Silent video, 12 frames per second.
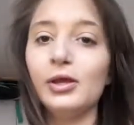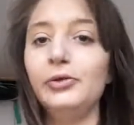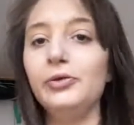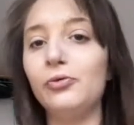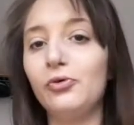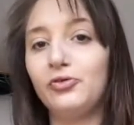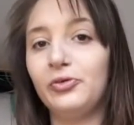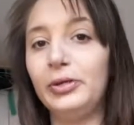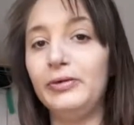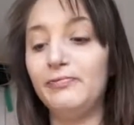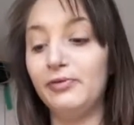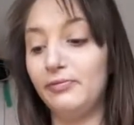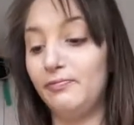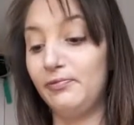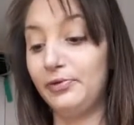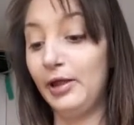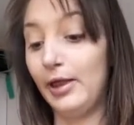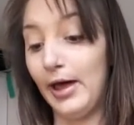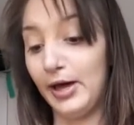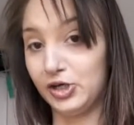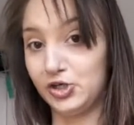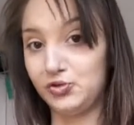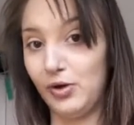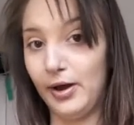And you also need vanilla
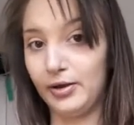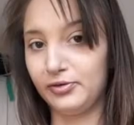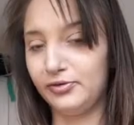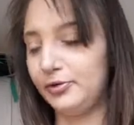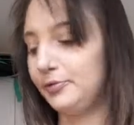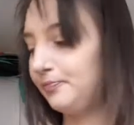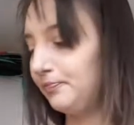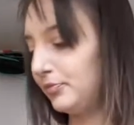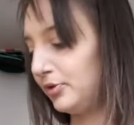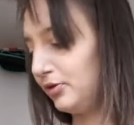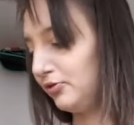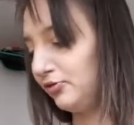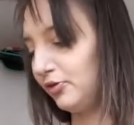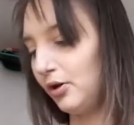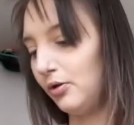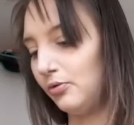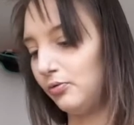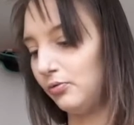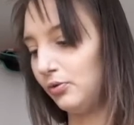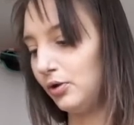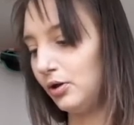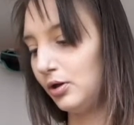extract. So